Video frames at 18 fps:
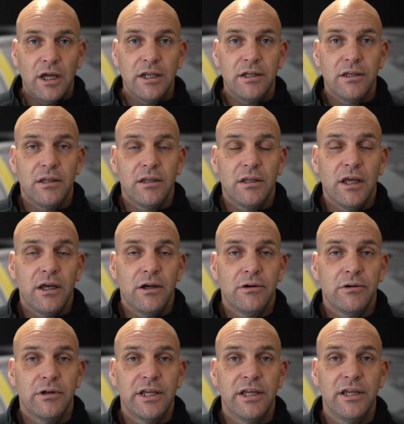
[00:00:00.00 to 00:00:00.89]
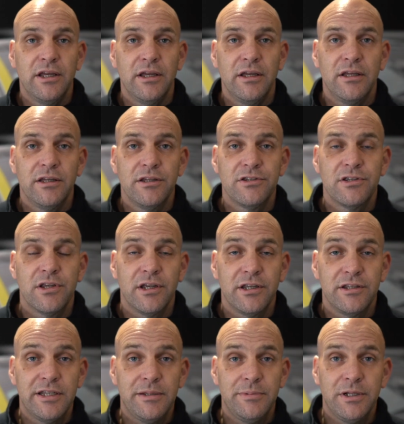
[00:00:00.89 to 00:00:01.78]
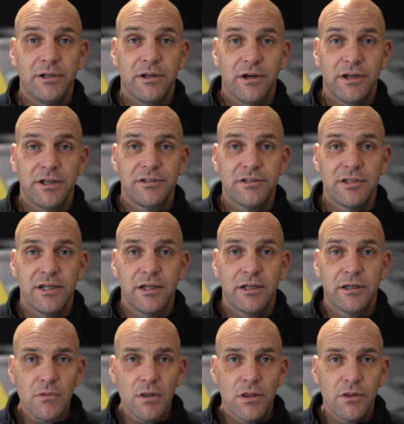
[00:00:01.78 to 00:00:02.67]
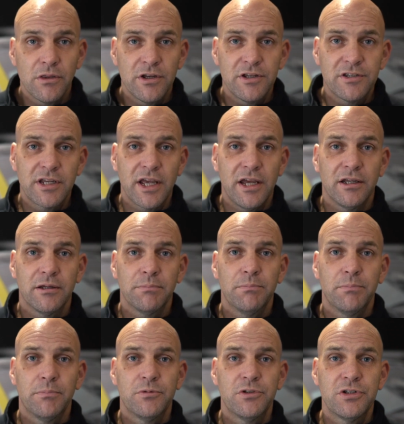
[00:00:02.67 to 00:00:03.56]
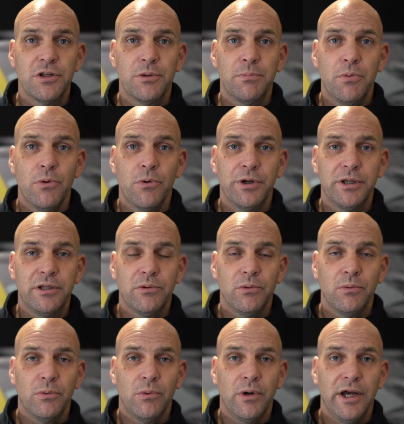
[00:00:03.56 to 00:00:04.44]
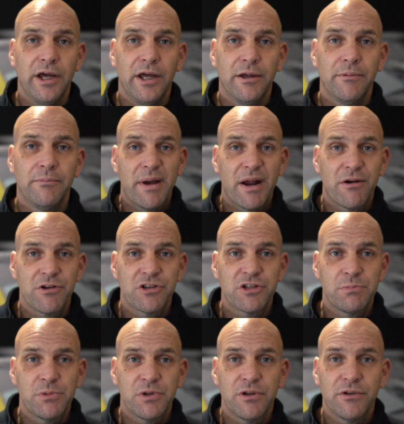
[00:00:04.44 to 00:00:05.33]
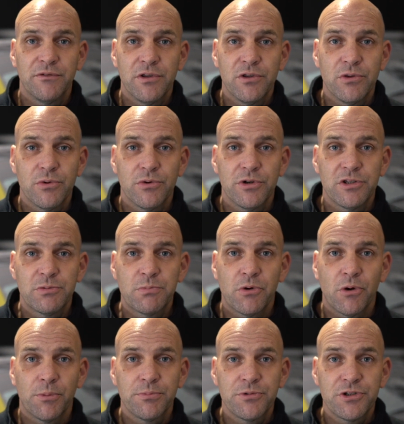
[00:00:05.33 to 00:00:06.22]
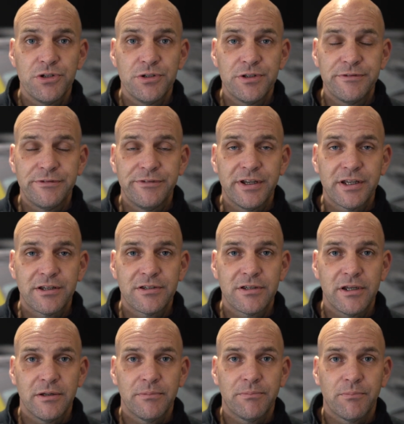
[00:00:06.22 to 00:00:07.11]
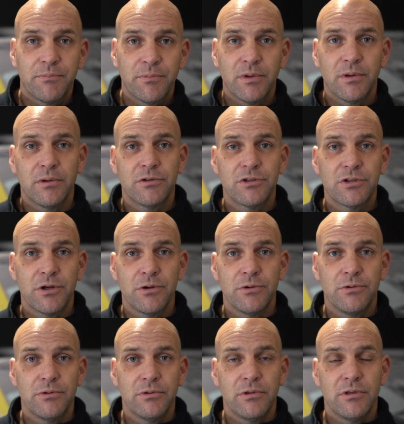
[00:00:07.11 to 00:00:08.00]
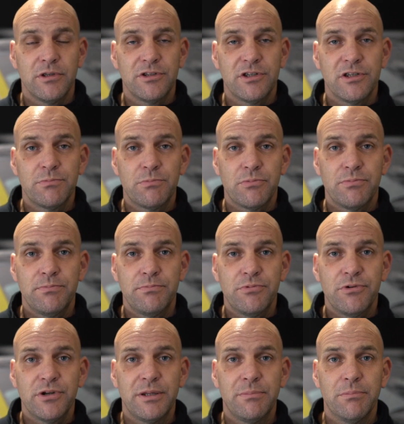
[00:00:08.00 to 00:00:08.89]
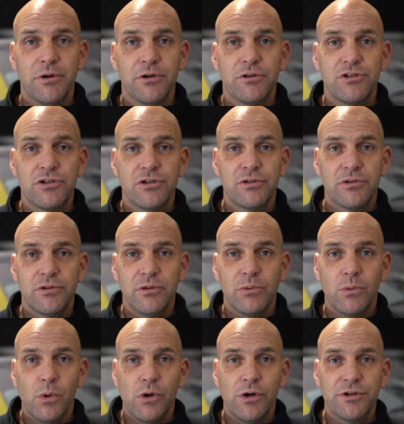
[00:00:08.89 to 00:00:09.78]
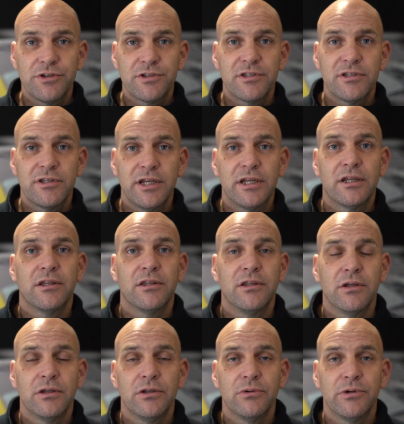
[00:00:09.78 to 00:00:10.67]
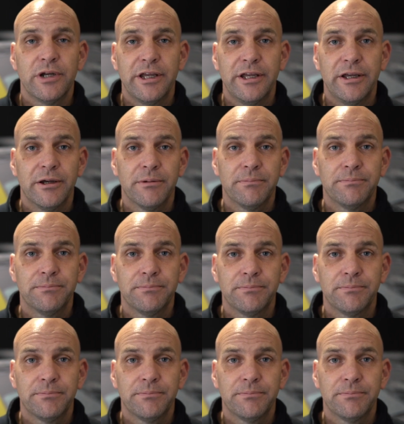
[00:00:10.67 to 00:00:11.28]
And now here is a DB9 tick that is getting to the point where embarrassment of the noise prompts you to fix it. So this is pretty much the worst tick that you'll hear.